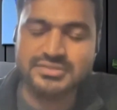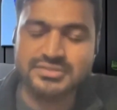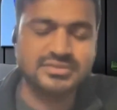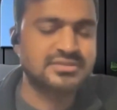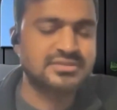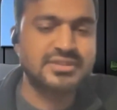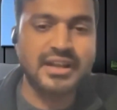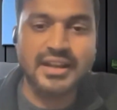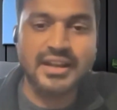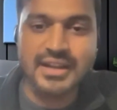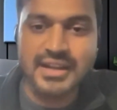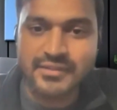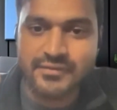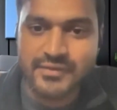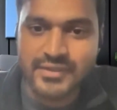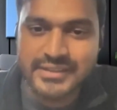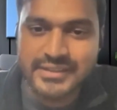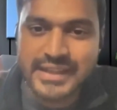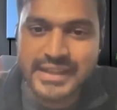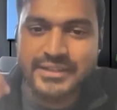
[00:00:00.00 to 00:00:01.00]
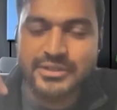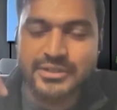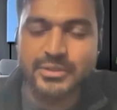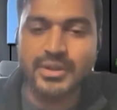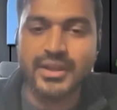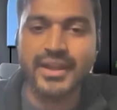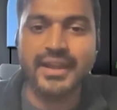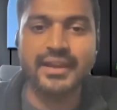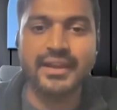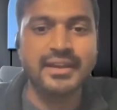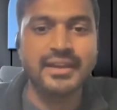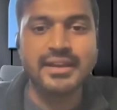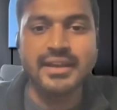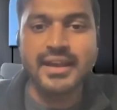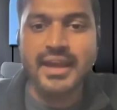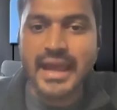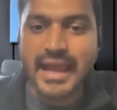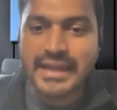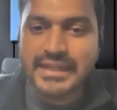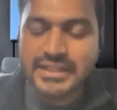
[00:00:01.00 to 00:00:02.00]
struggling with day-to-day
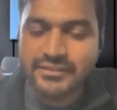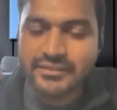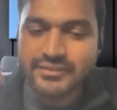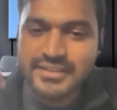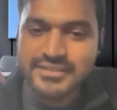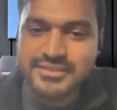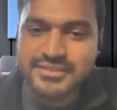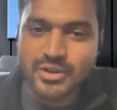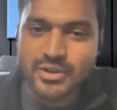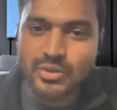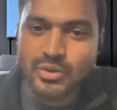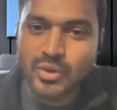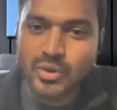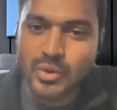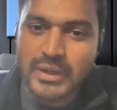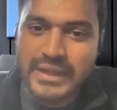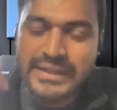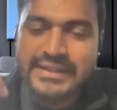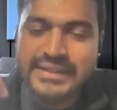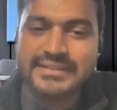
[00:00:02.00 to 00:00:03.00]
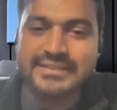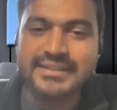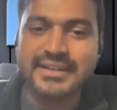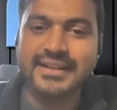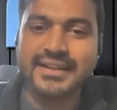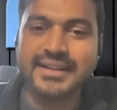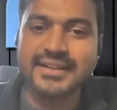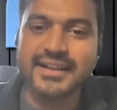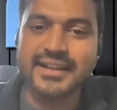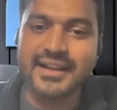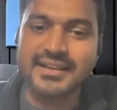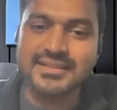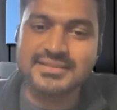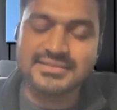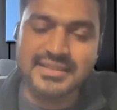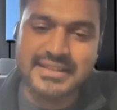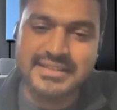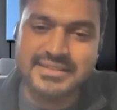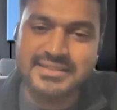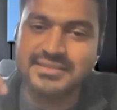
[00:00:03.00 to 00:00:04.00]
activities around collating the data,
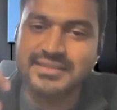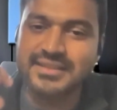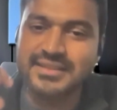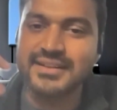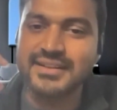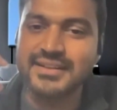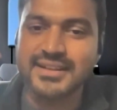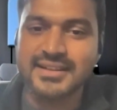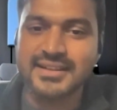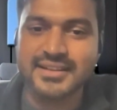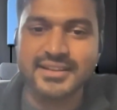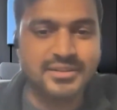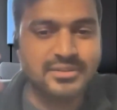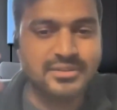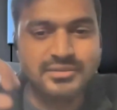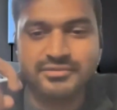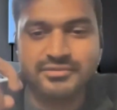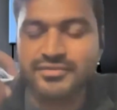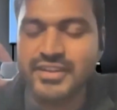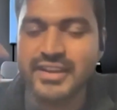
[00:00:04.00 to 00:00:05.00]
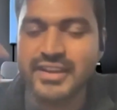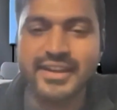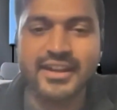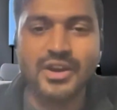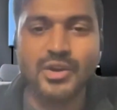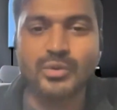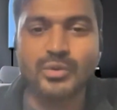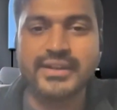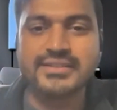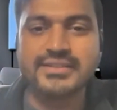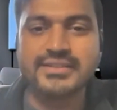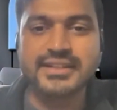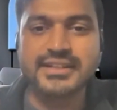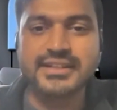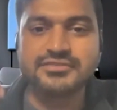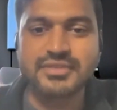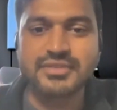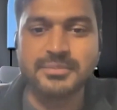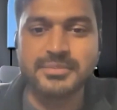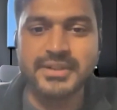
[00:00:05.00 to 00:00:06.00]
slicing the data, figuring out
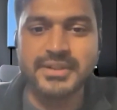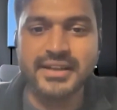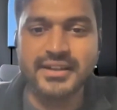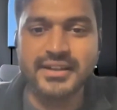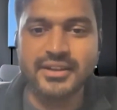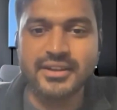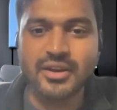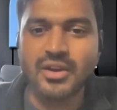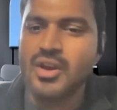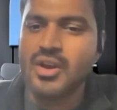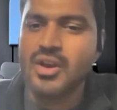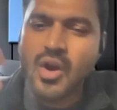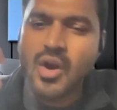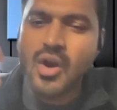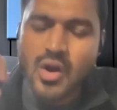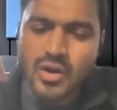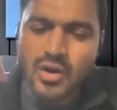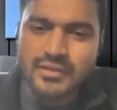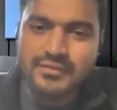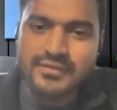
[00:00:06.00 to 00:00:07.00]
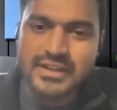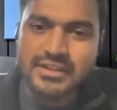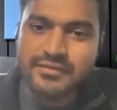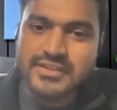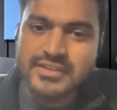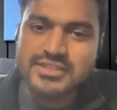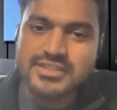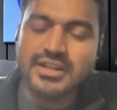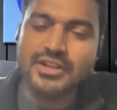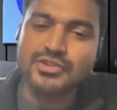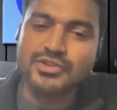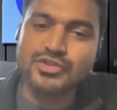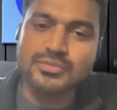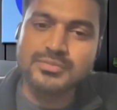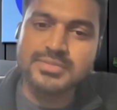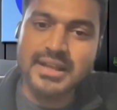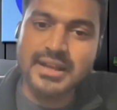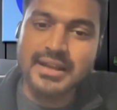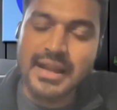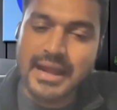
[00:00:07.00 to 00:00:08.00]
insights from the data, all of that, which
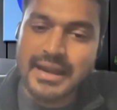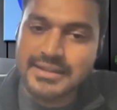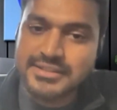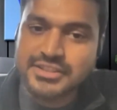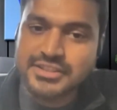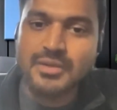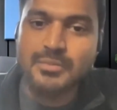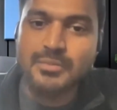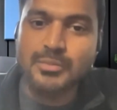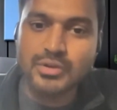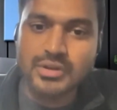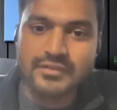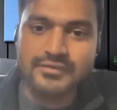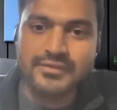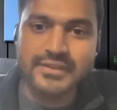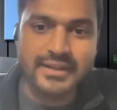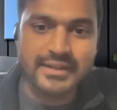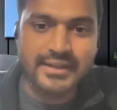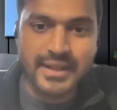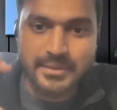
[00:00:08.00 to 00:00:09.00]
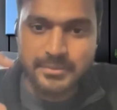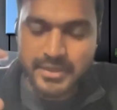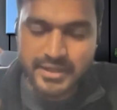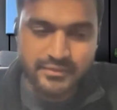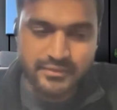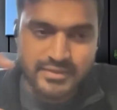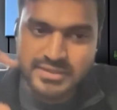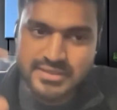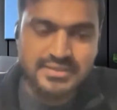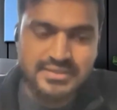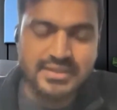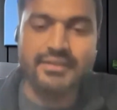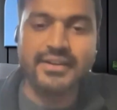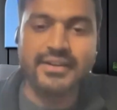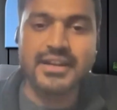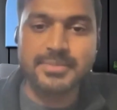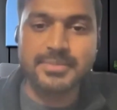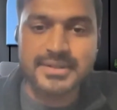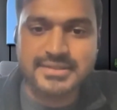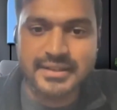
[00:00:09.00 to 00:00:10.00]
consumes a larger amount of their time, right? Which is
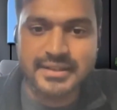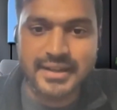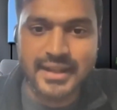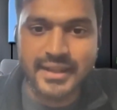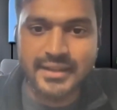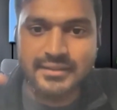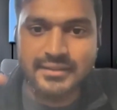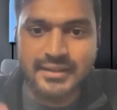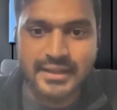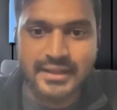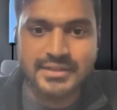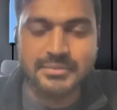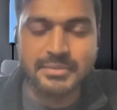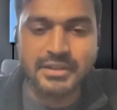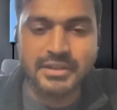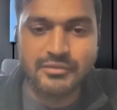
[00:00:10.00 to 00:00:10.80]
70%, like the